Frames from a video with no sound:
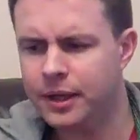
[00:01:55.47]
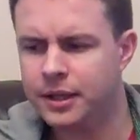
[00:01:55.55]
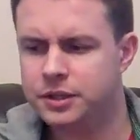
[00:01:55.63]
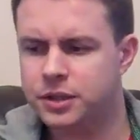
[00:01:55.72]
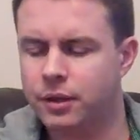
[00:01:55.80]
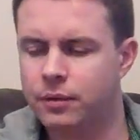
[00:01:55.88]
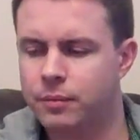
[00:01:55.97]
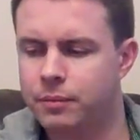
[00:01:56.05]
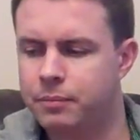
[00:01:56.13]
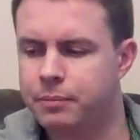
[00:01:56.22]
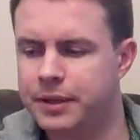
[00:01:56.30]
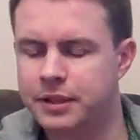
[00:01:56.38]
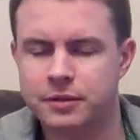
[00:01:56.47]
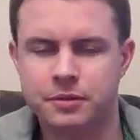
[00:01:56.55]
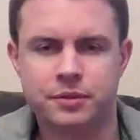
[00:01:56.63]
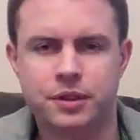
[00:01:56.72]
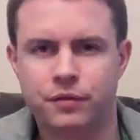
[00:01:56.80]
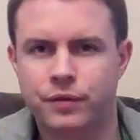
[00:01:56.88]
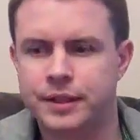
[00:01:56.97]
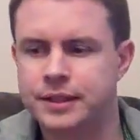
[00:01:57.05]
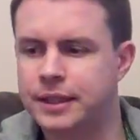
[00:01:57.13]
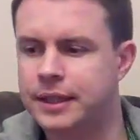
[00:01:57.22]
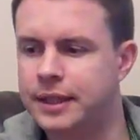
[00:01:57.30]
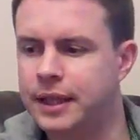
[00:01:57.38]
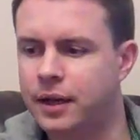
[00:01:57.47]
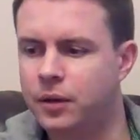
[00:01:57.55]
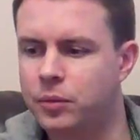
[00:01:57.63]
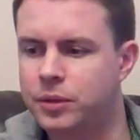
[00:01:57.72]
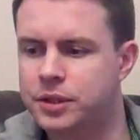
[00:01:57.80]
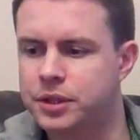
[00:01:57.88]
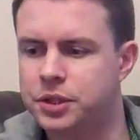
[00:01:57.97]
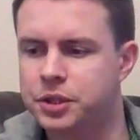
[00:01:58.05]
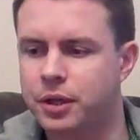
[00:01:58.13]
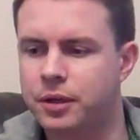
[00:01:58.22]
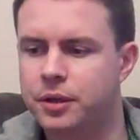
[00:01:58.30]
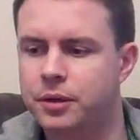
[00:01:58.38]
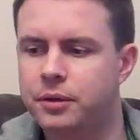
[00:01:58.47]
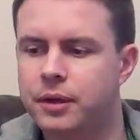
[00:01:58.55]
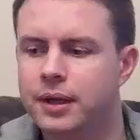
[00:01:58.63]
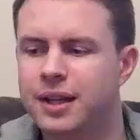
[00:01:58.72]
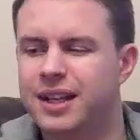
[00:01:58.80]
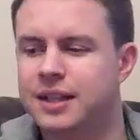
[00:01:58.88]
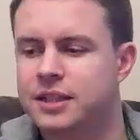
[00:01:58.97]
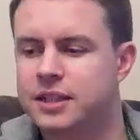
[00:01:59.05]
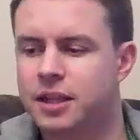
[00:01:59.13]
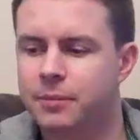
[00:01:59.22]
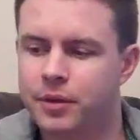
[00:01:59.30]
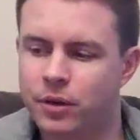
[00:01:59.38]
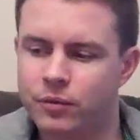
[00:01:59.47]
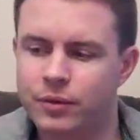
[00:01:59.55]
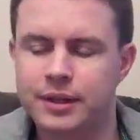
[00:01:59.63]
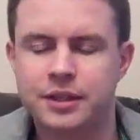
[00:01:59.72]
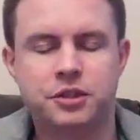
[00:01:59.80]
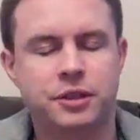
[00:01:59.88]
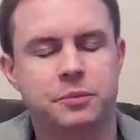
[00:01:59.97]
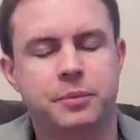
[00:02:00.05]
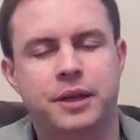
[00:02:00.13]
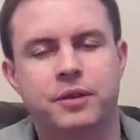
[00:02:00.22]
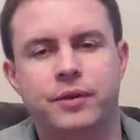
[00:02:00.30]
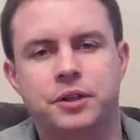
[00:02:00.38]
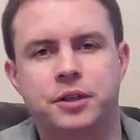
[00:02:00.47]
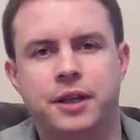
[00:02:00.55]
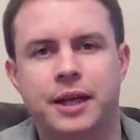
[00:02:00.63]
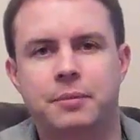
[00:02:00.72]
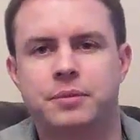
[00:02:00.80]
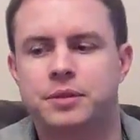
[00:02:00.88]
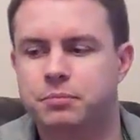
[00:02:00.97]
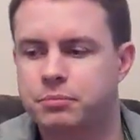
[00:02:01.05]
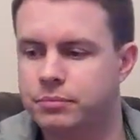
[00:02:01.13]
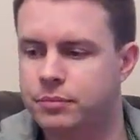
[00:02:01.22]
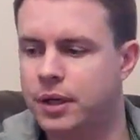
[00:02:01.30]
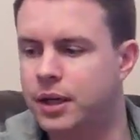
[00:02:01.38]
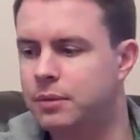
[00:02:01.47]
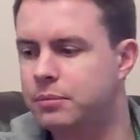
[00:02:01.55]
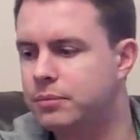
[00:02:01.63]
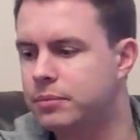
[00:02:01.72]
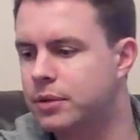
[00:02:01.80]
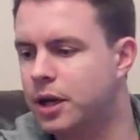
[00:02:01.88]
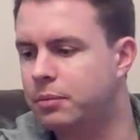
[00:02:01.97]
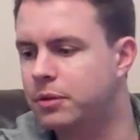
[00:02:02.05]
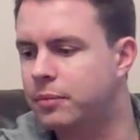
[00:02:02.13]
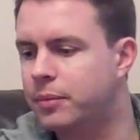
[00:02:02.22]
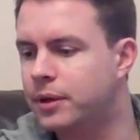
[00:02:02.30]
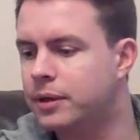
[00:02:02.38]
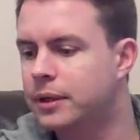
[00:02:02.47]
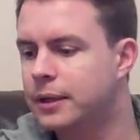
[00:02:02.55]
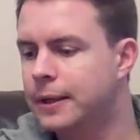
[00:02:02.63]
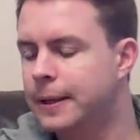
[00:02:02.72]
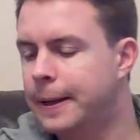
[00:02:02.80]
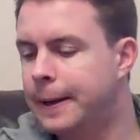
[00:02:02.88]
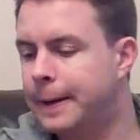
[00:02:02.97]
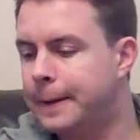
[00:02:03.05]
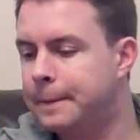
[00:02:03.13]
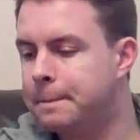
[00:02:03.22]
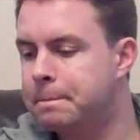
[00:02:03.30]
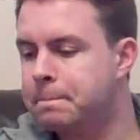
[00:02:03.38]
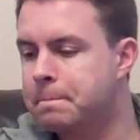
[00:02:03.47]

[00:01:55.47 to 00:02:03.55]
So picked up some stuff recently that I want to show you. Some are not really strictly speaking retro games, a couple of them are,